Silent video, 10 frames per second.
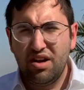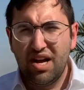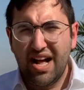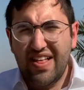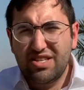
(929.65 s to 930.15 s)

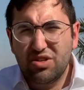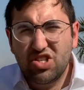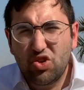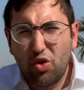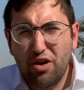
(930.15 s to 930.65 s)
And that's the
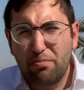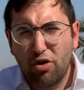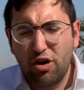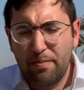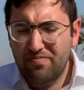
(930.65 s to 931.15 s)
story of
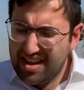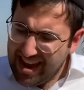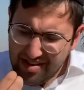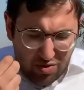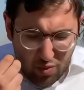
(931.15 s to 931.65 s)
Purim. And
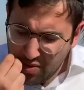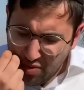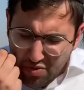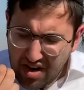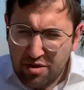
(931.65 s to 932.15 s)
when we're
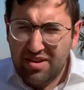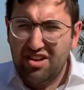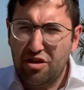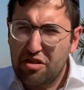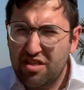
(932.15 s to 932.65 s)
reading the
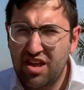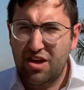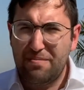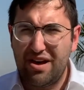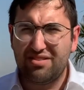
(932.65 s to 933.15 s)
Megillah, think
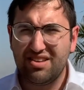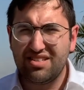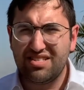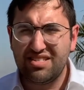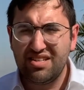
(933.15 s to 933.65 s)
about this.